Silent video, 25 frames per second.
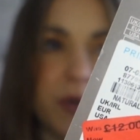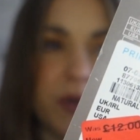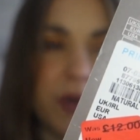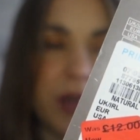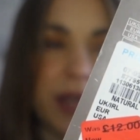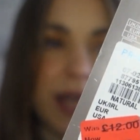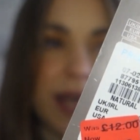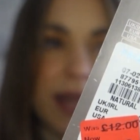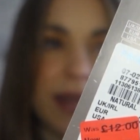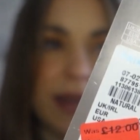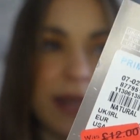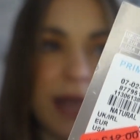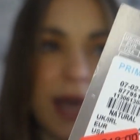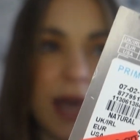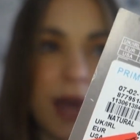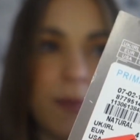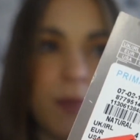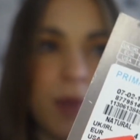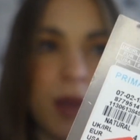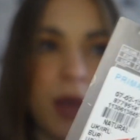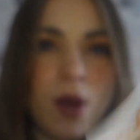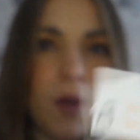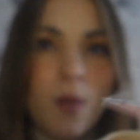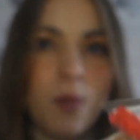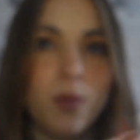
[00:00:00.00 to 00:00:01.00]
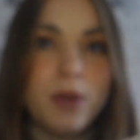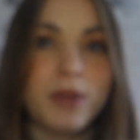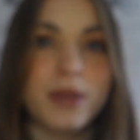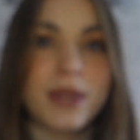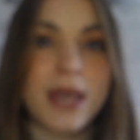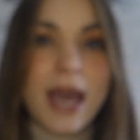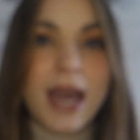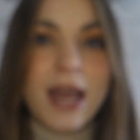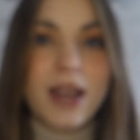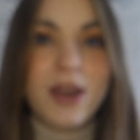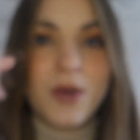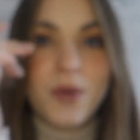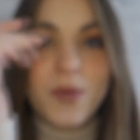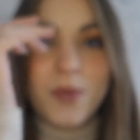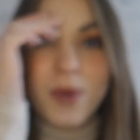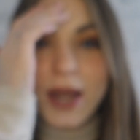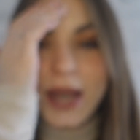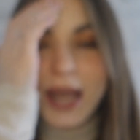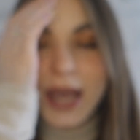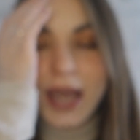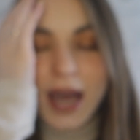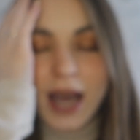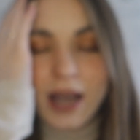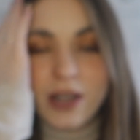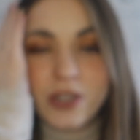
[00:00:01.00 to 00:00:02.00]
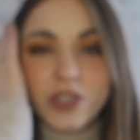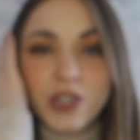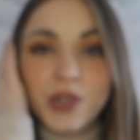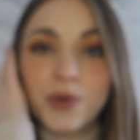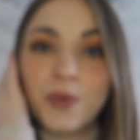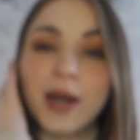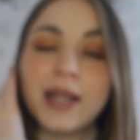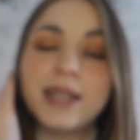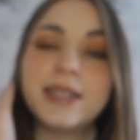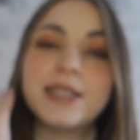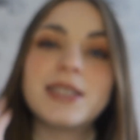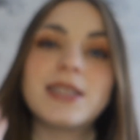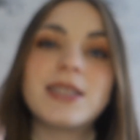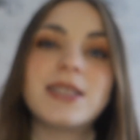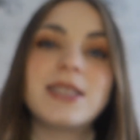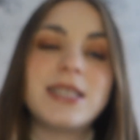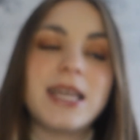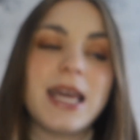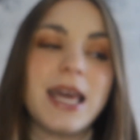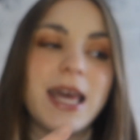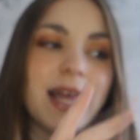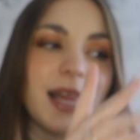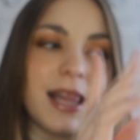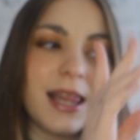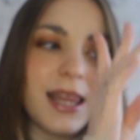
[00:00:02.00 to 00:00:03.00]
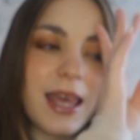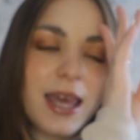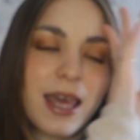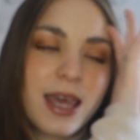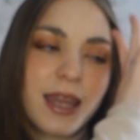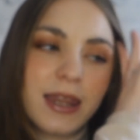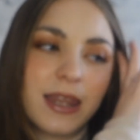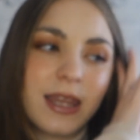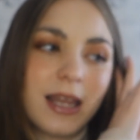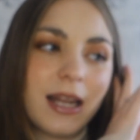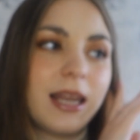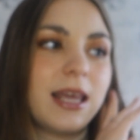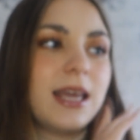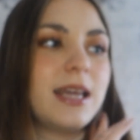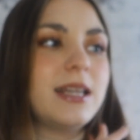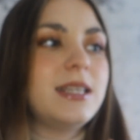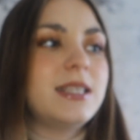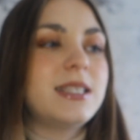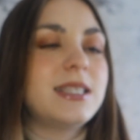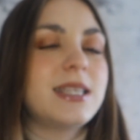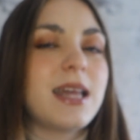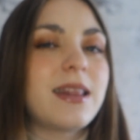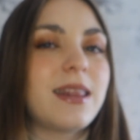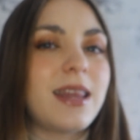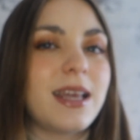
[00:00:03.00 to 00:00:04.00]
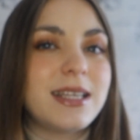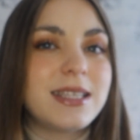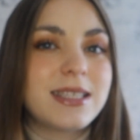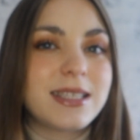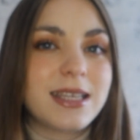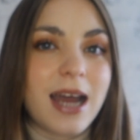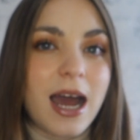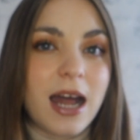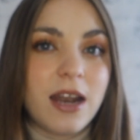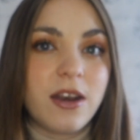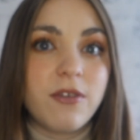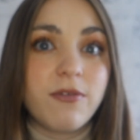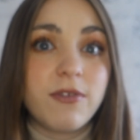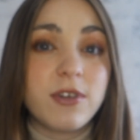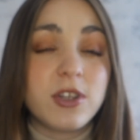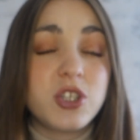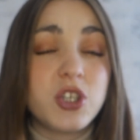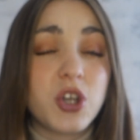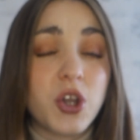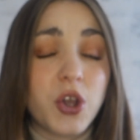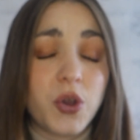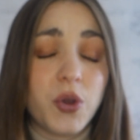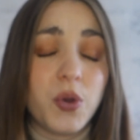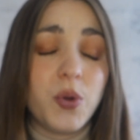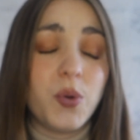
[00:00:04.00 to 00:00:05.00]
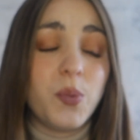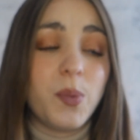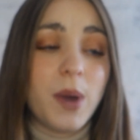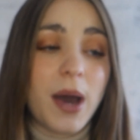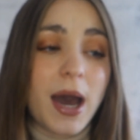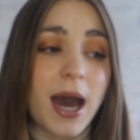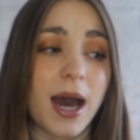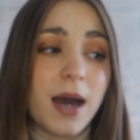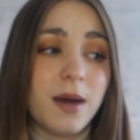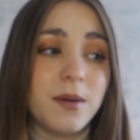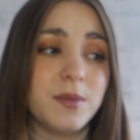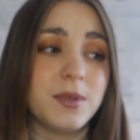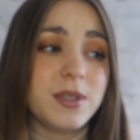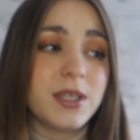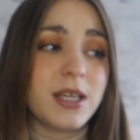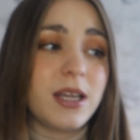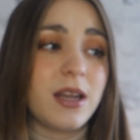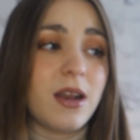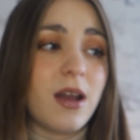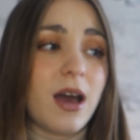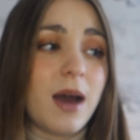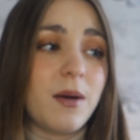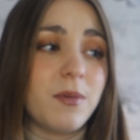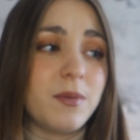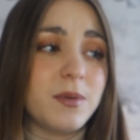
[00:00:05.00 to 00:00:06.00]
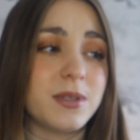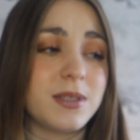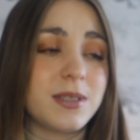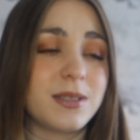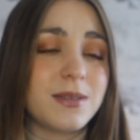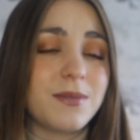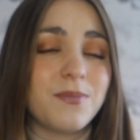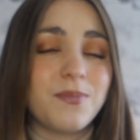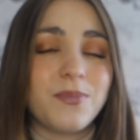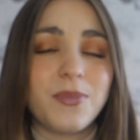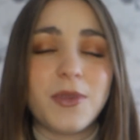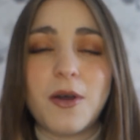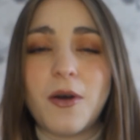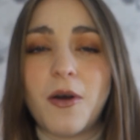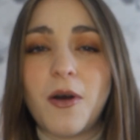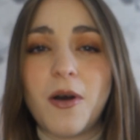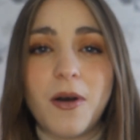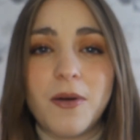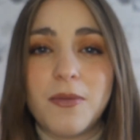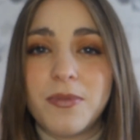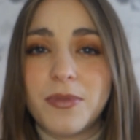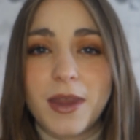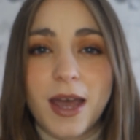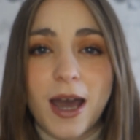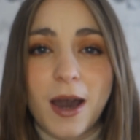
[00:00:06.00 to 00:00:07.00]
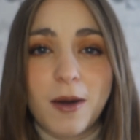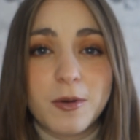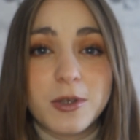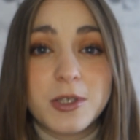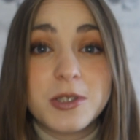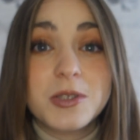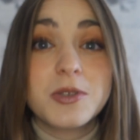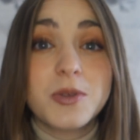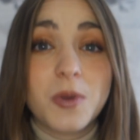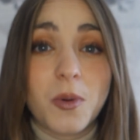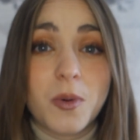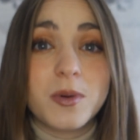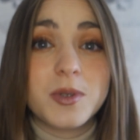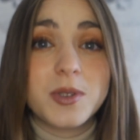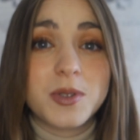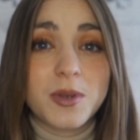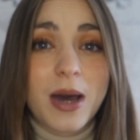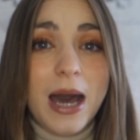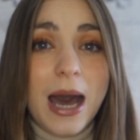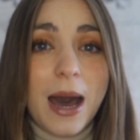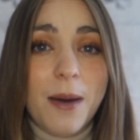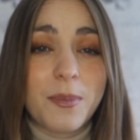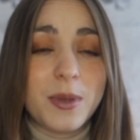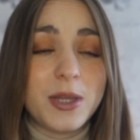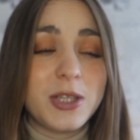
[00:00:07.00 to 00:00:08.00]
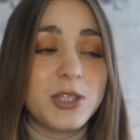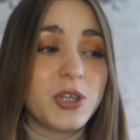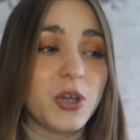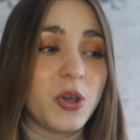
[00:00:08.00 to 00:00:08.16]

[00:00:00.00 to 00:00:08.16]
gonna get them. But then when I actually went to the till, the lady said they scanned for £2 and I was so happy.